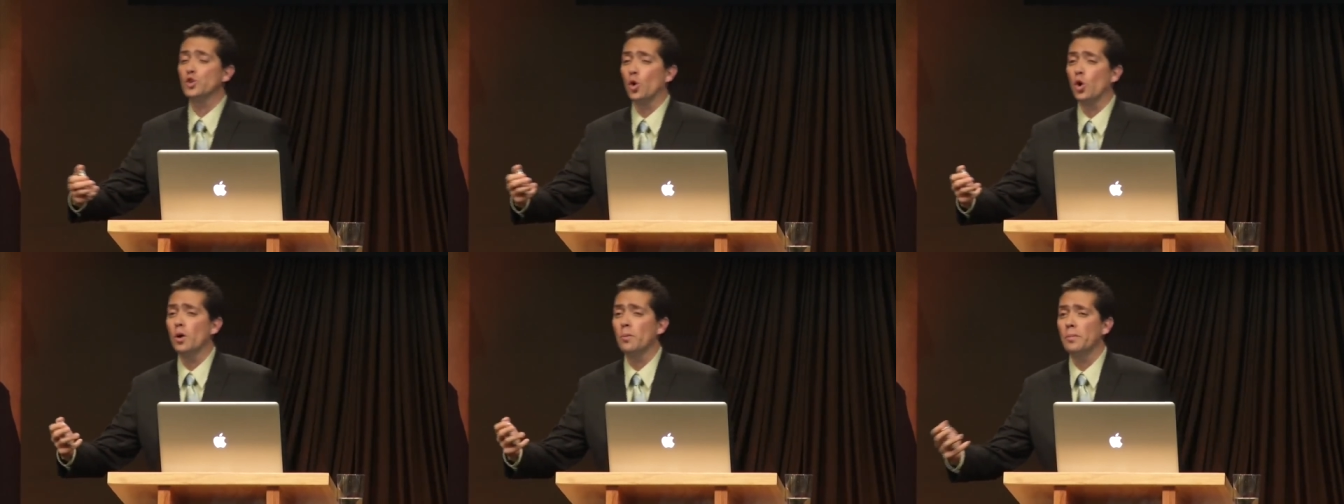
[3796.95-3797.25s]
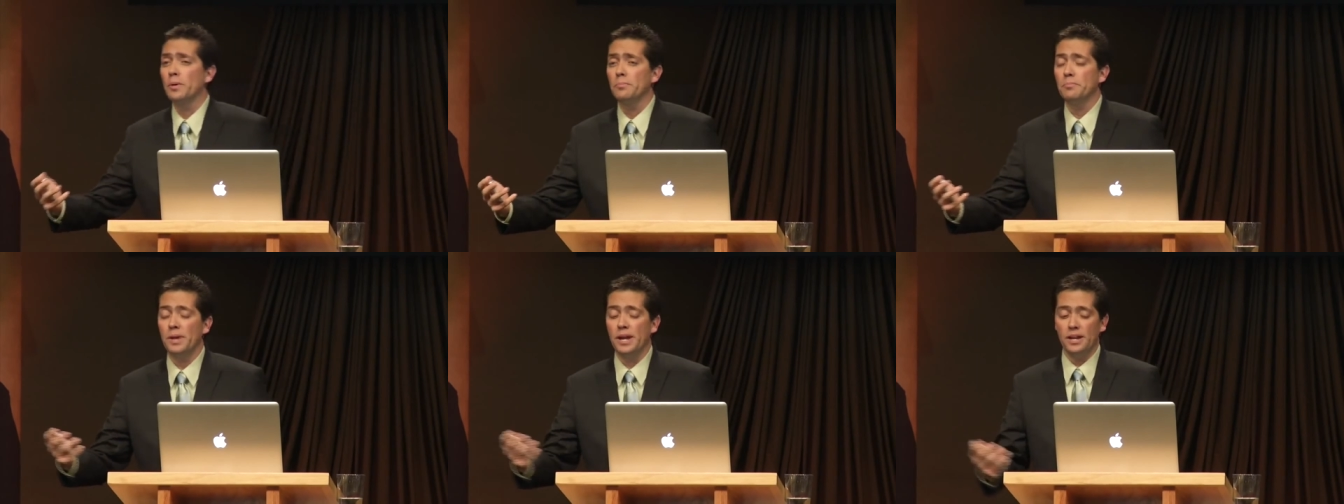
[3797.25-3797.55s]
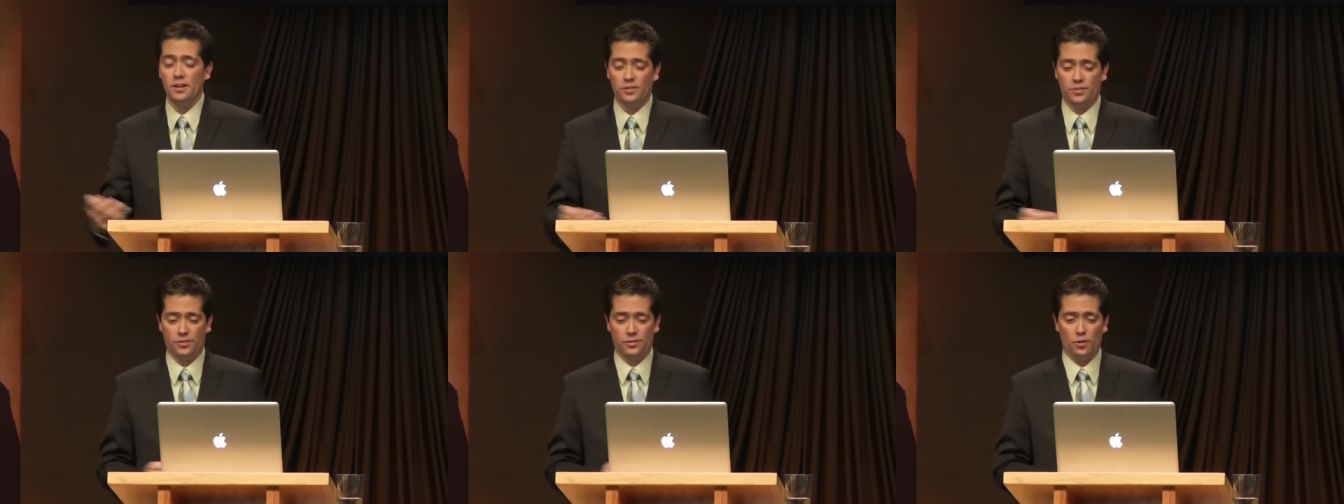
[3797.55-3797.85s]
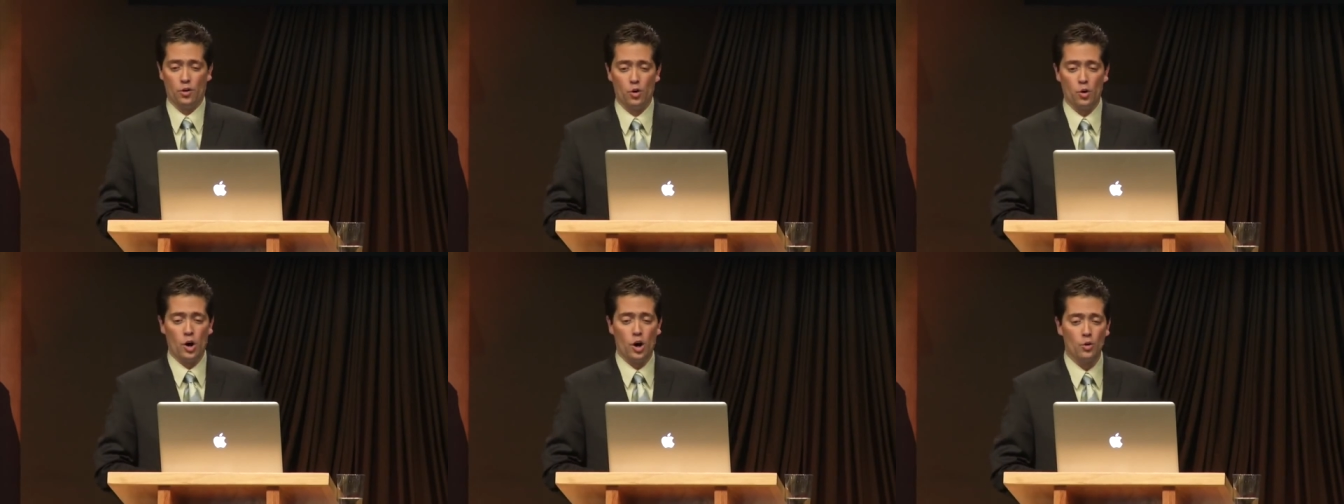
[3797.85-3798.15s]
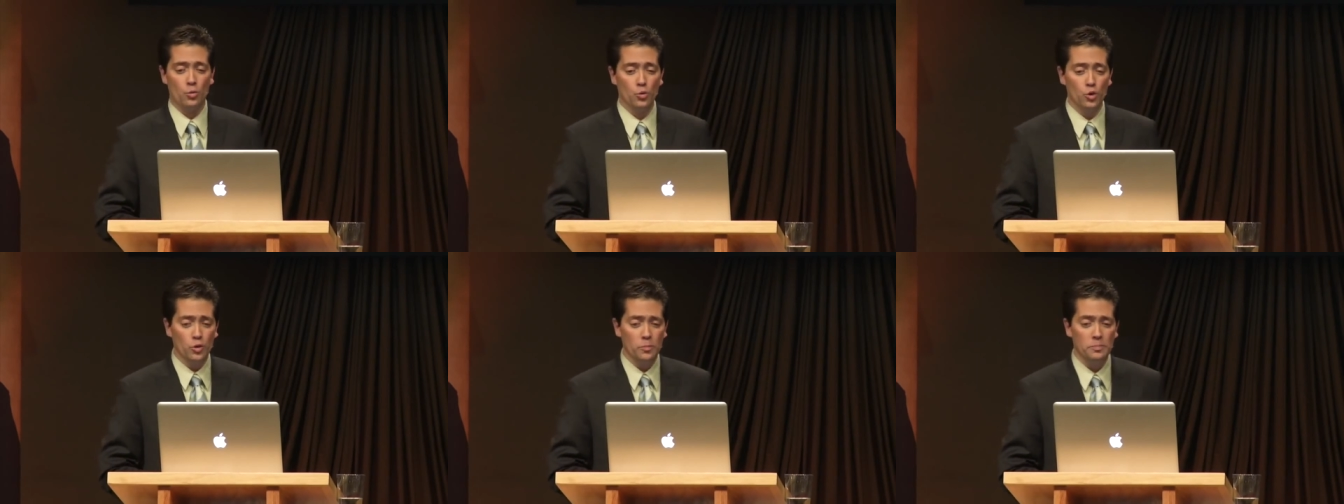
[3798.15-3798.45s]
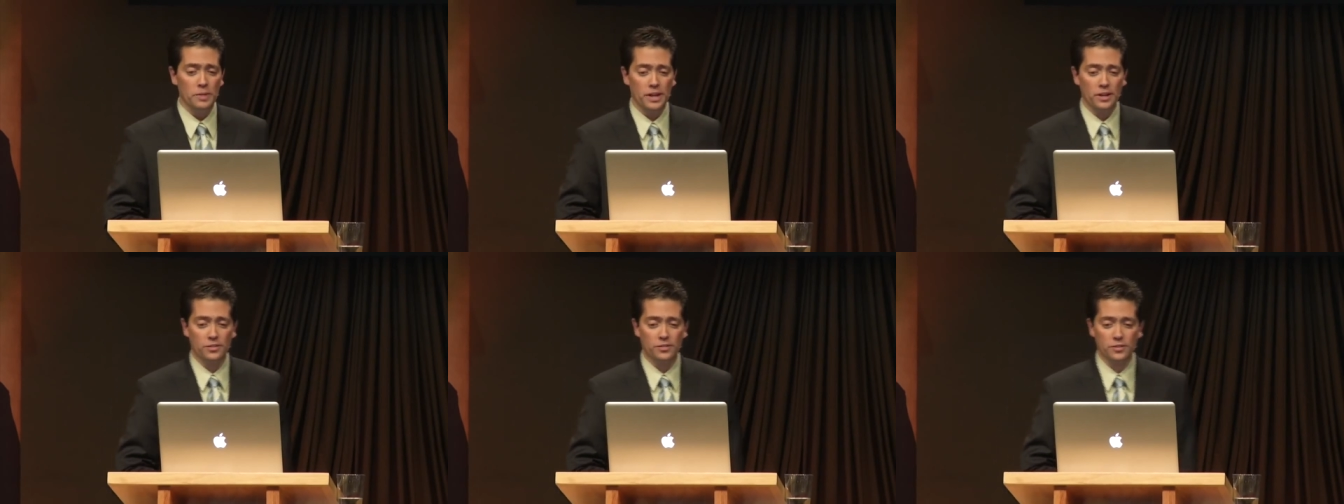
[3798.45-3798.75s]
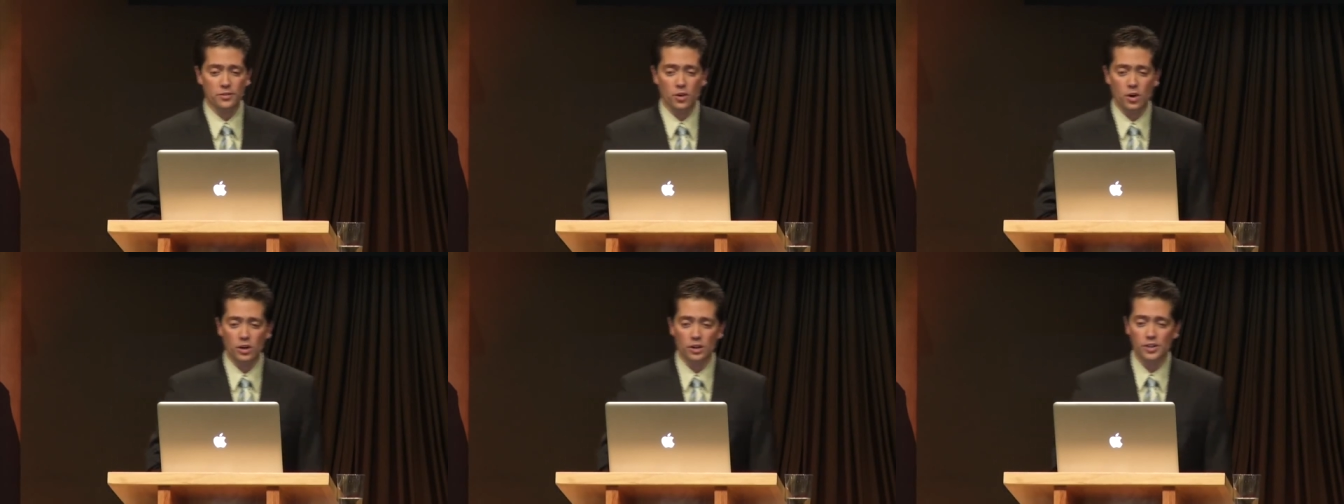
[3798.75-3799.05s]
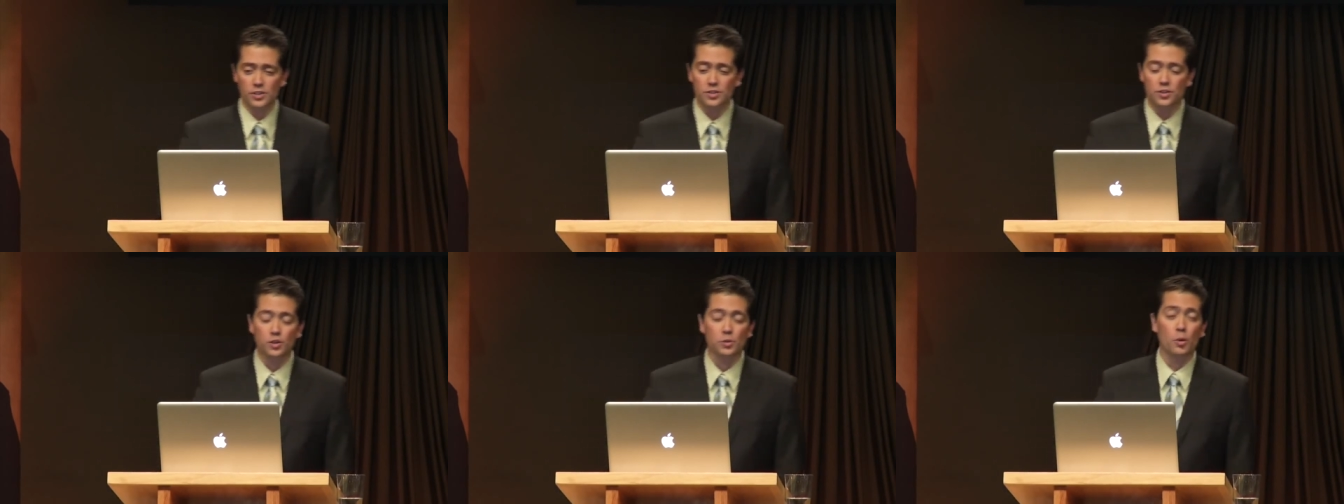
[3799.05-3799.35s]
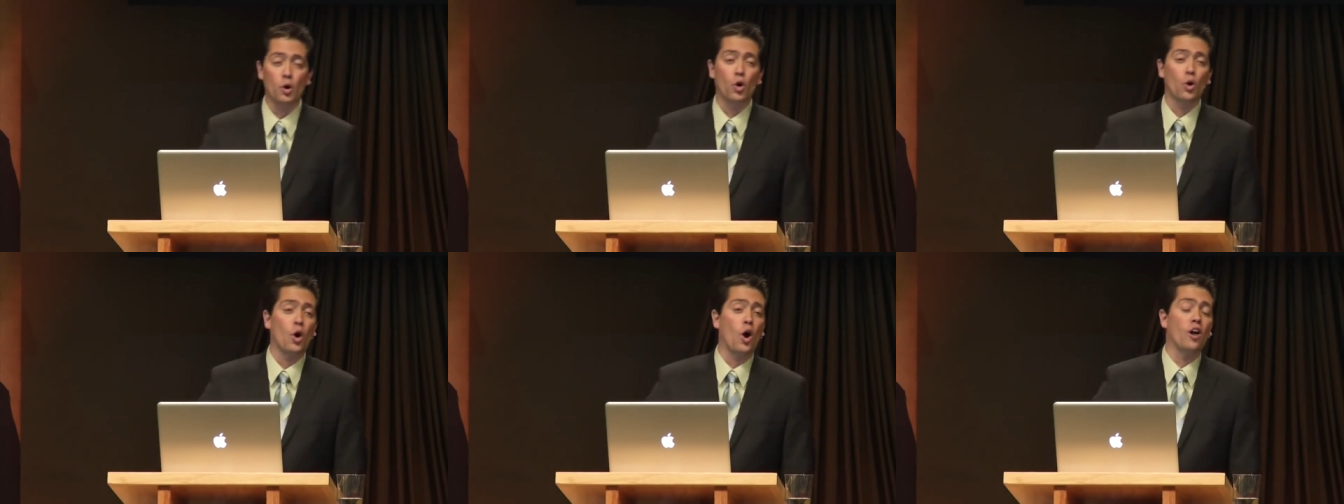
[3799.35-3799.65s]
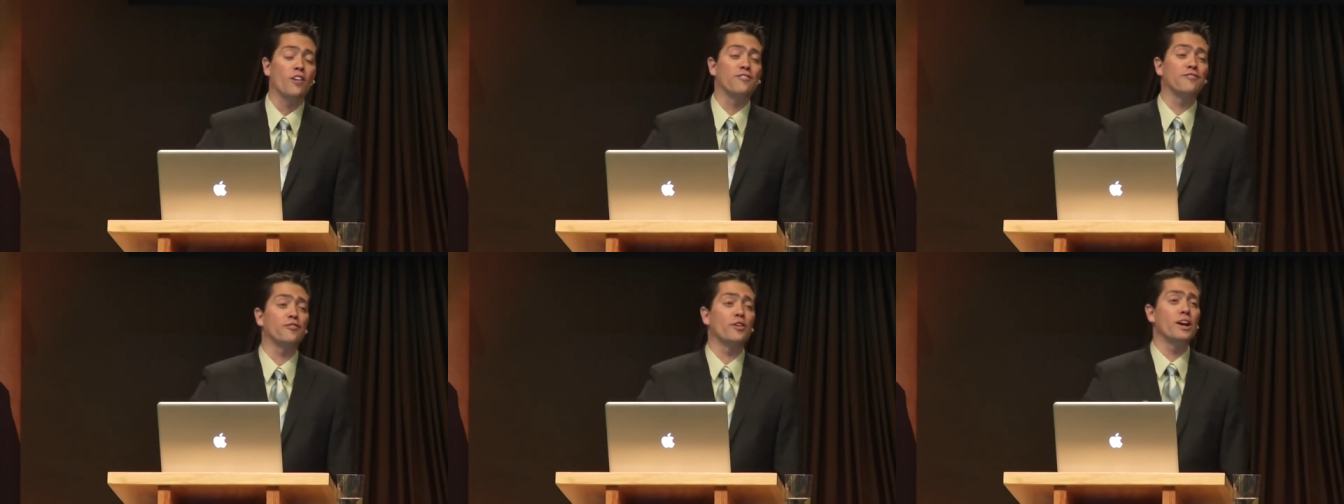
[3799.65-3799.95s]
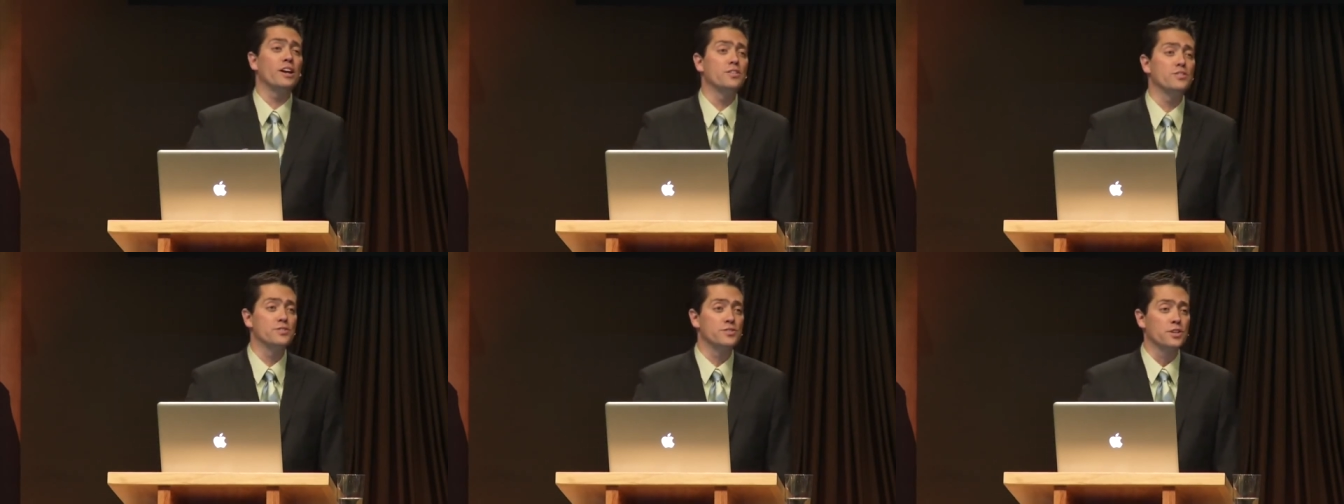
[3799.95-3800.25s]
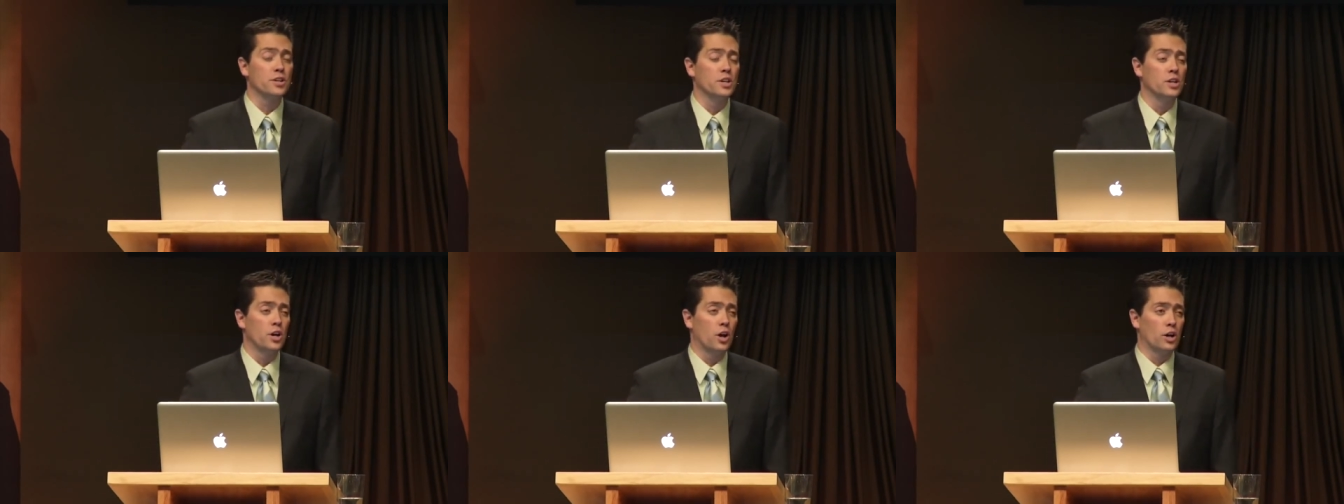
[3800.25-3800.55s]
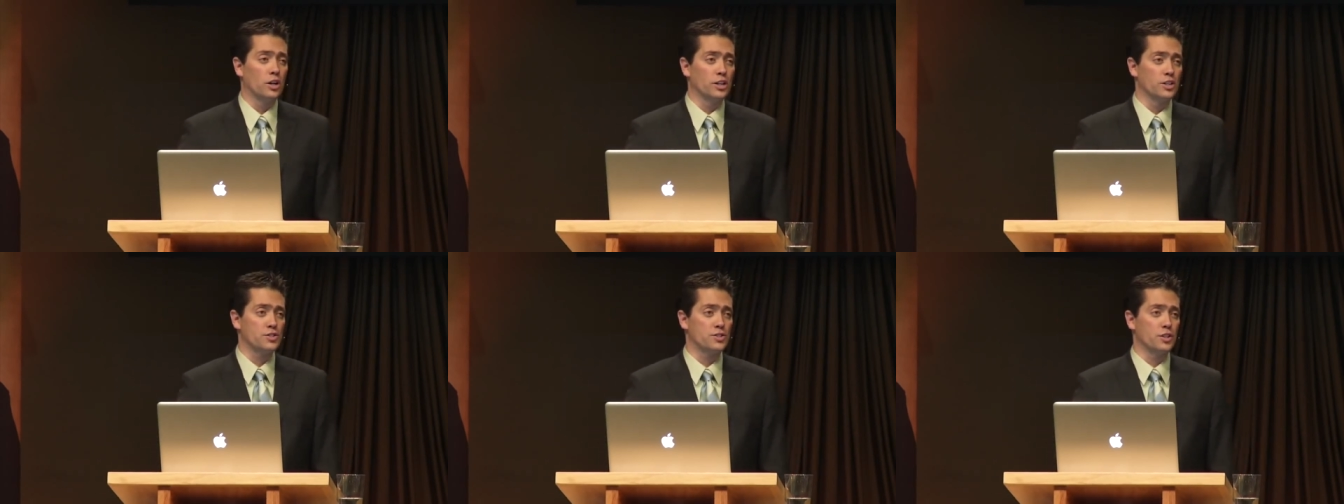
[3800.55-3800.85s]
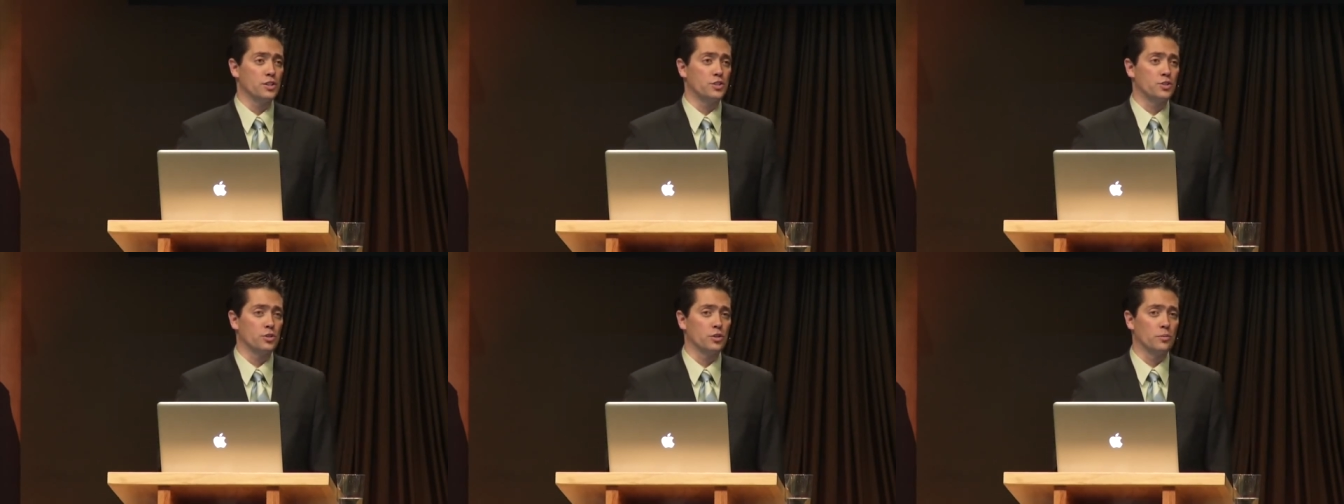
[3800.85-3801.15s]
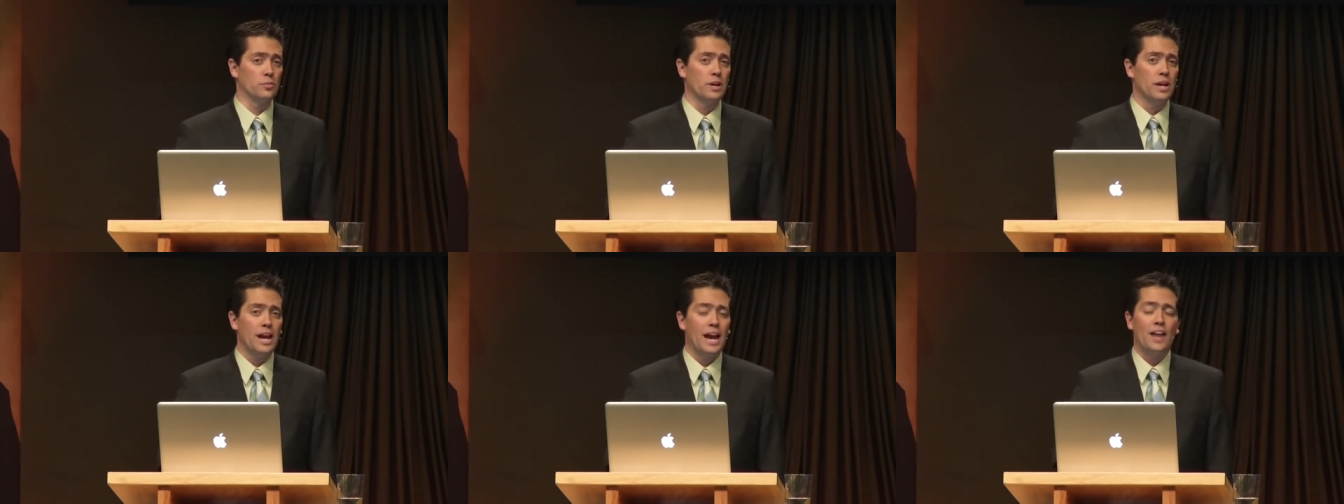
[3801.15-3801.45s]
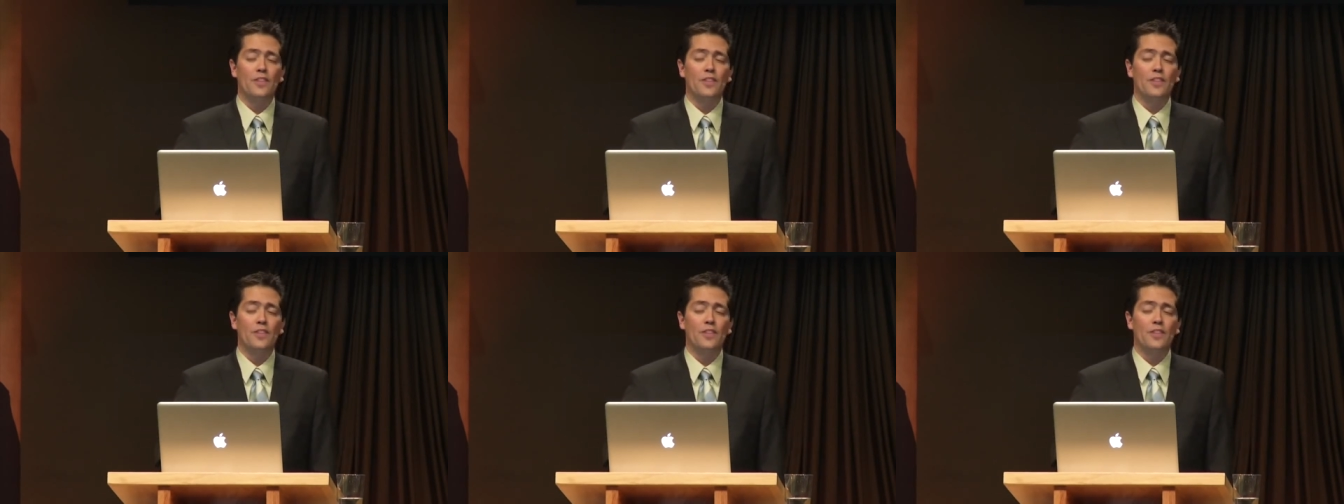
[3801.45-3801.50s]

dorm mates or our roommates are listening to him, or our friends are listening to him,